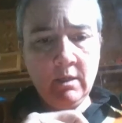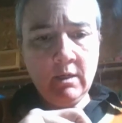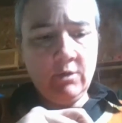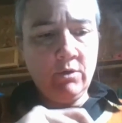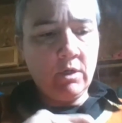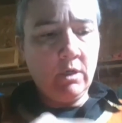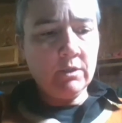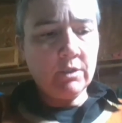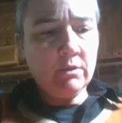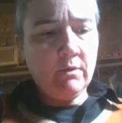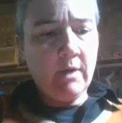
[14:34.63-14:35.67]
You can
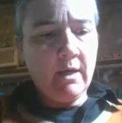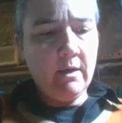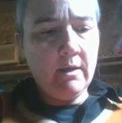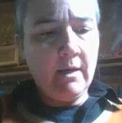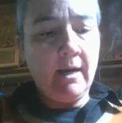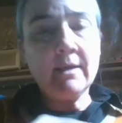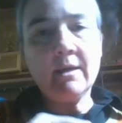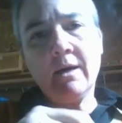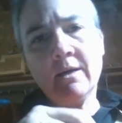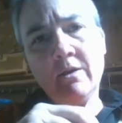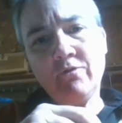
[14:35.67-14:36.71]
also, and
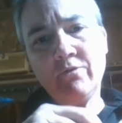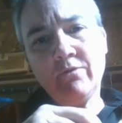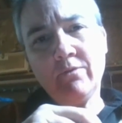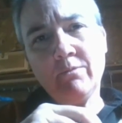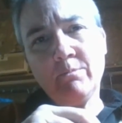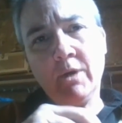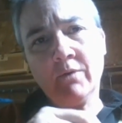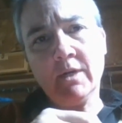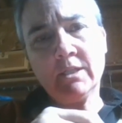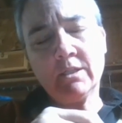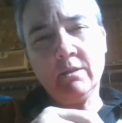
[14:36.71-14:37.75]
I give my
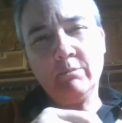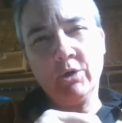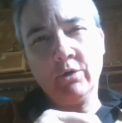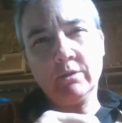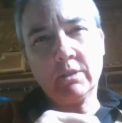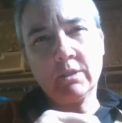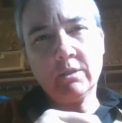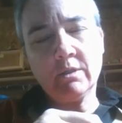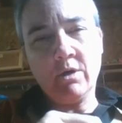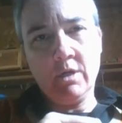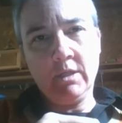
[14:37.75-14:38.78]
rice to the birds
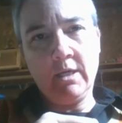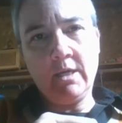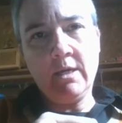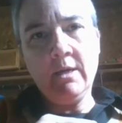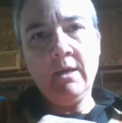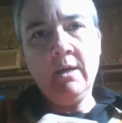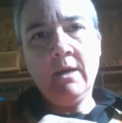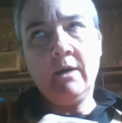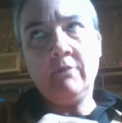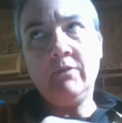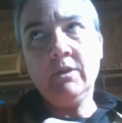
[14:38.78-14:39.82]
currently.
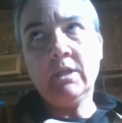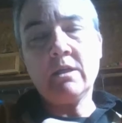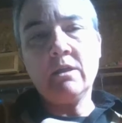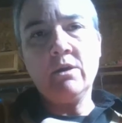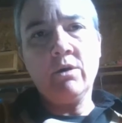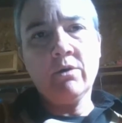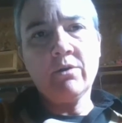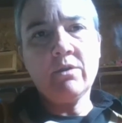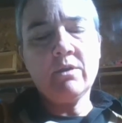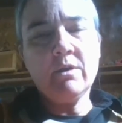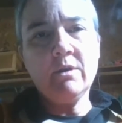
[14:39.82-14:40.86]
I feel like the earth
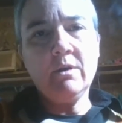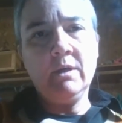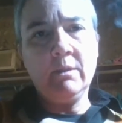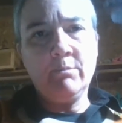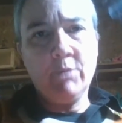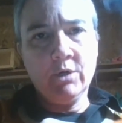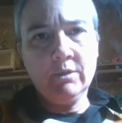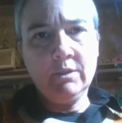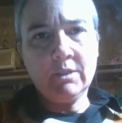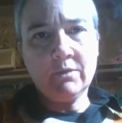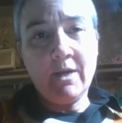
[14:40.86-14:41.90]
and the
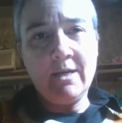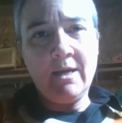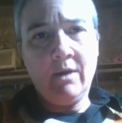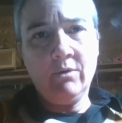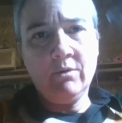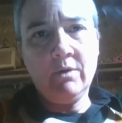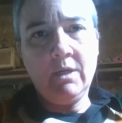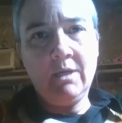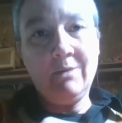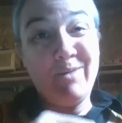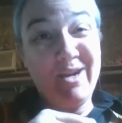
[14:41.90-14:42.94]
birds right now
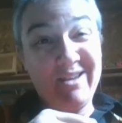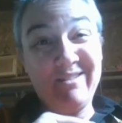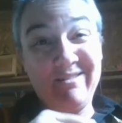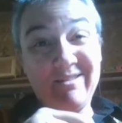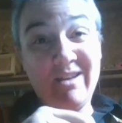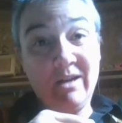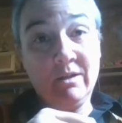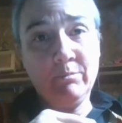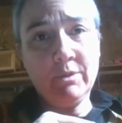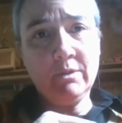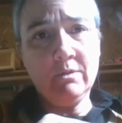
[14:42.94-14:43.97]
need my
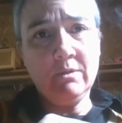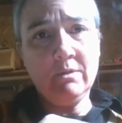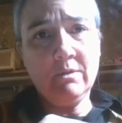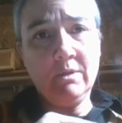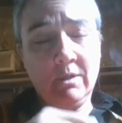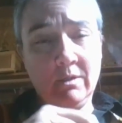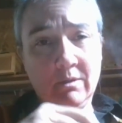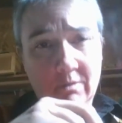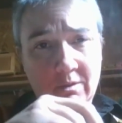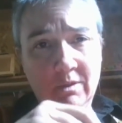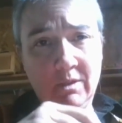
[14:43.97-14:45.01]
help and
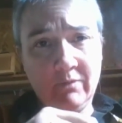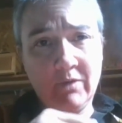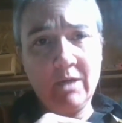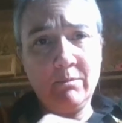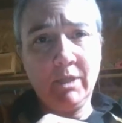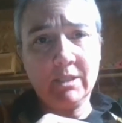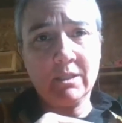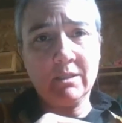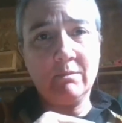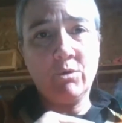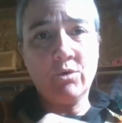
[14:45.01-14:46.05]
divine
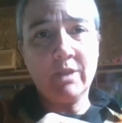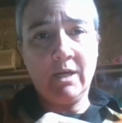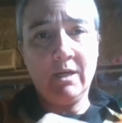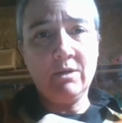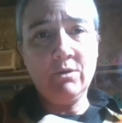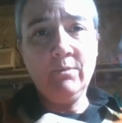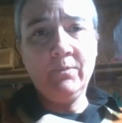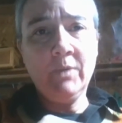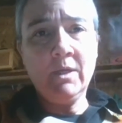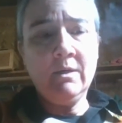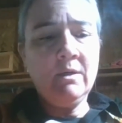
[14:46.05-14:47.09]
blessing more than I do.
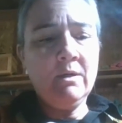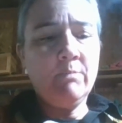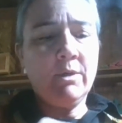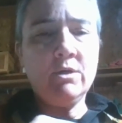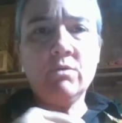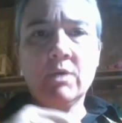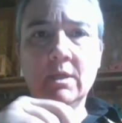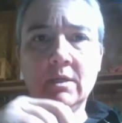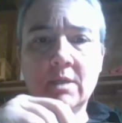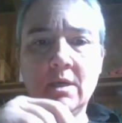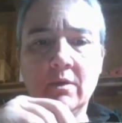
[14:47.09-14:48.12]
But you can
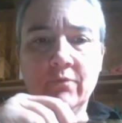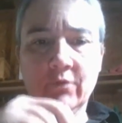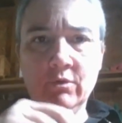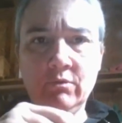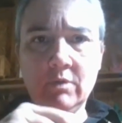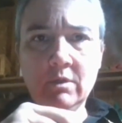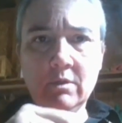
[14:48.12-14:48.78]
take fruit